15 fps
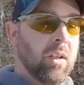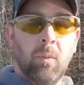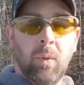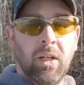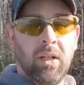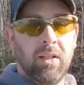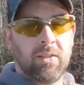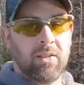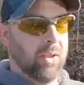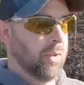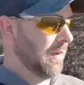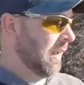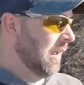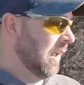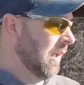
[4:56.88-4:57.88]
Well, it's
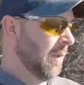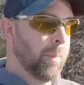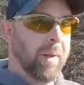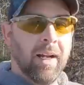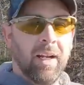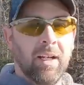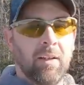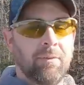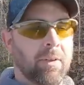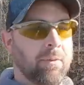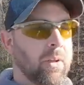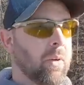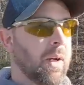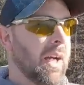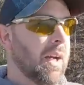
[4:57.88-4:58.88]
2:30. We've been out here for a
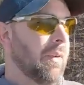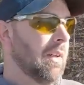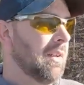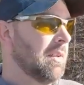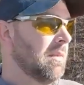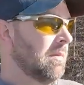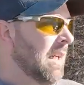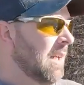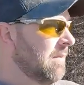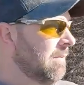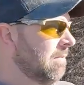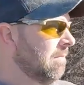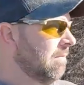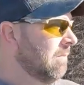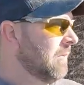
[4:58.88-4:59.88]
few hours. I guess
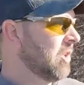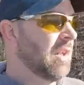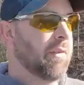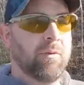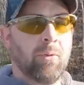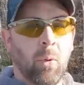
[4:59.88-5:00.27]
just over